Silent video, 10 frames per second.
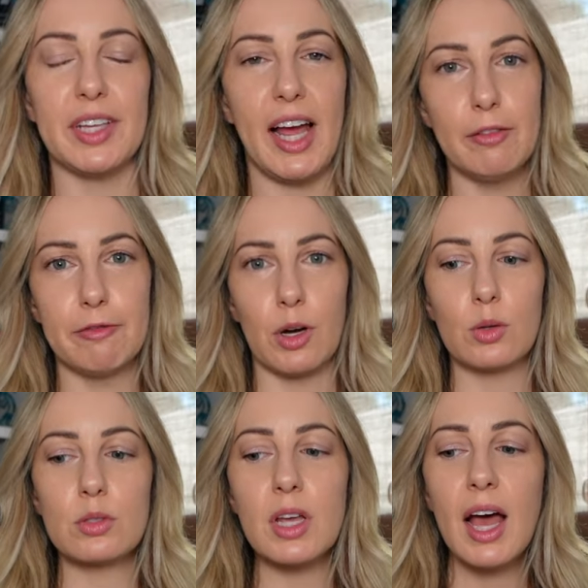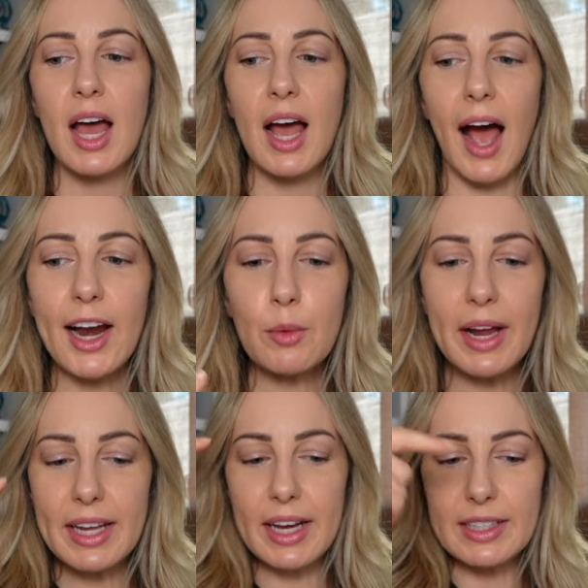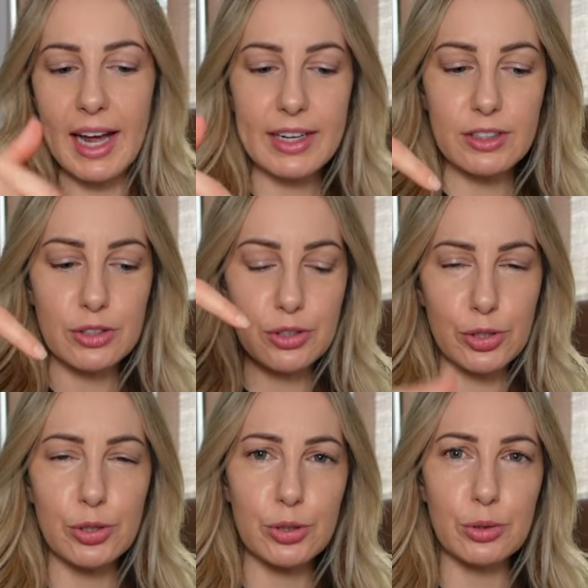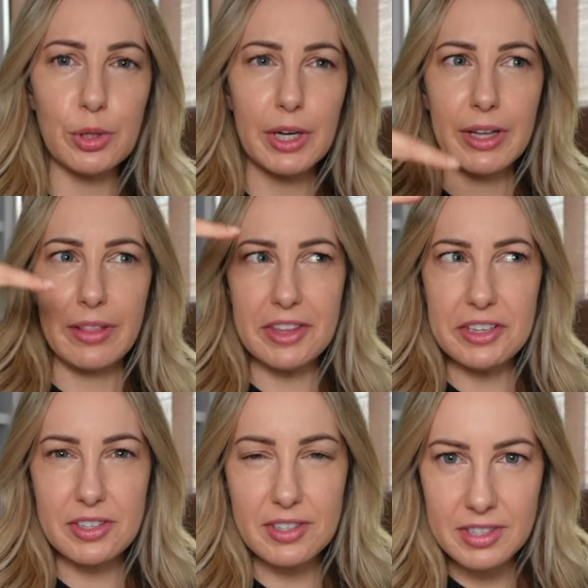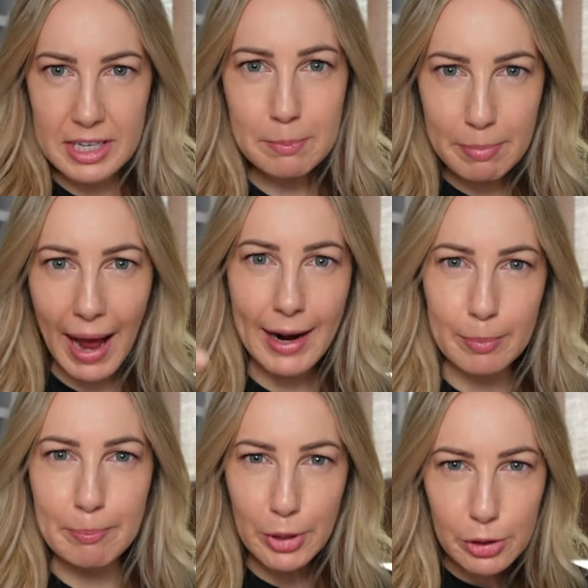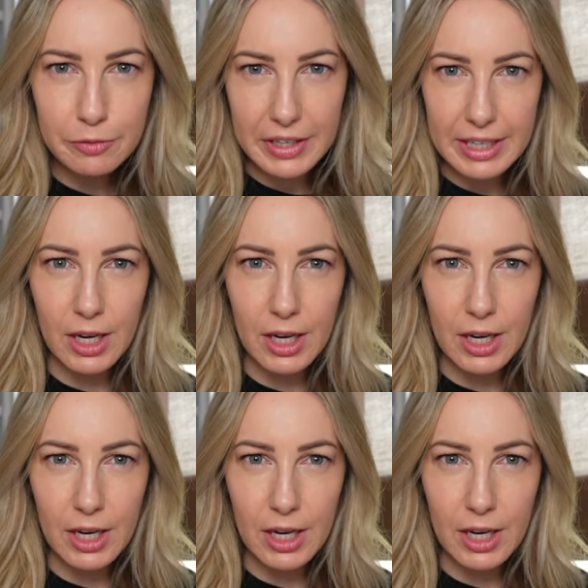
headphones, how do I connect to the seat back movie